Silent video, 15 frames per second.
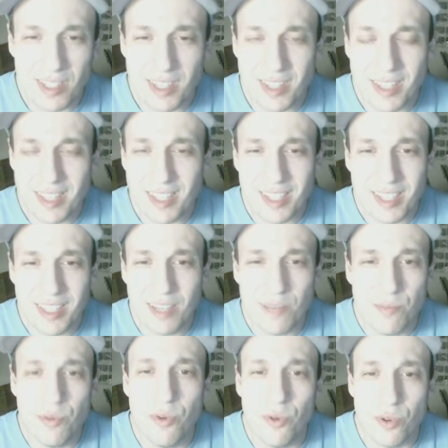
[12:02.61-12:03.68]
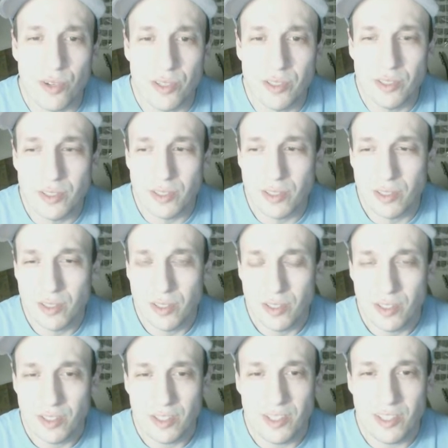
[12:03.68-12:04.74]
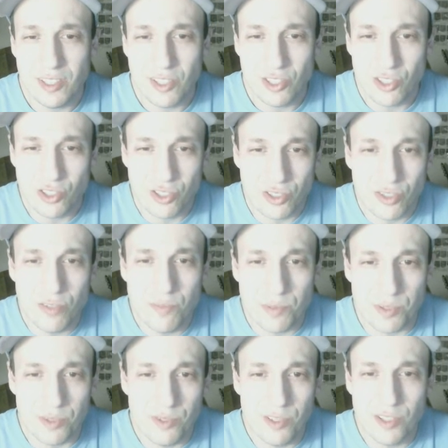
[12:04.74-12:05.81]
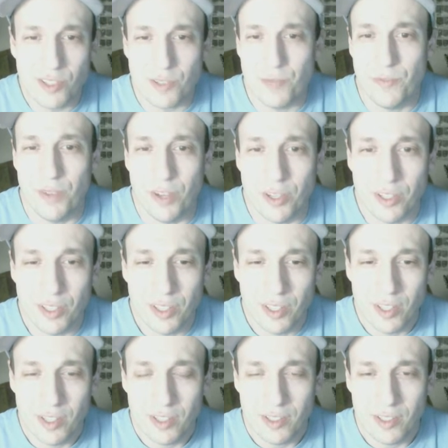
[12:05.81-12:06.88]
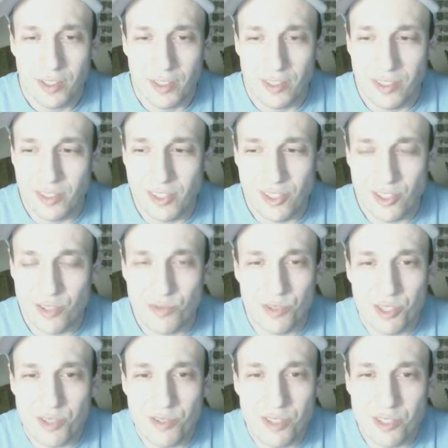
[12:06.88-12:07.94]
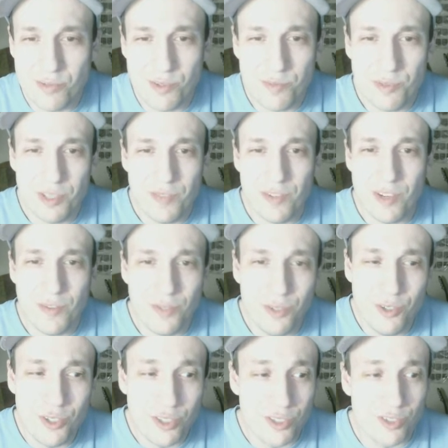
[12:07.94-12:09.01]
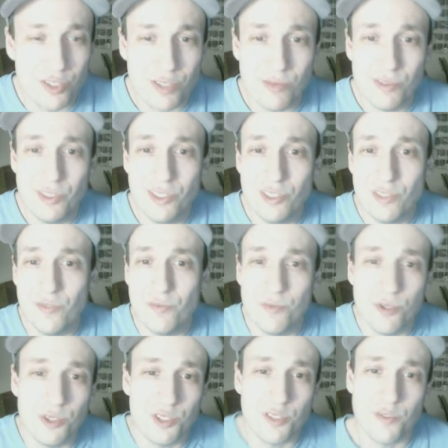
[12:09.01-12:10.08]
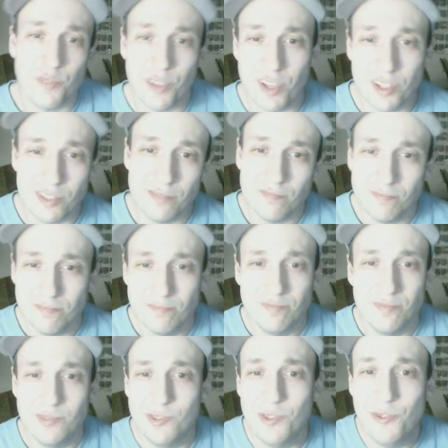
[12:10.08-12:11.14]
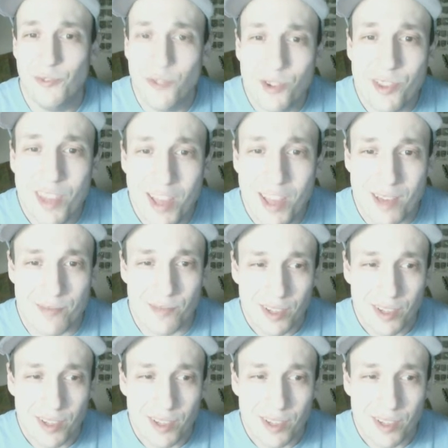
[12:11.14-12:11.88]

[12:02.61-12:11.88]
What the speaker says: That's not important. That's stupid. Who gives a fuck? Someone doesn't want to believe in evolution, or someone thinks the world is flat. Good for them.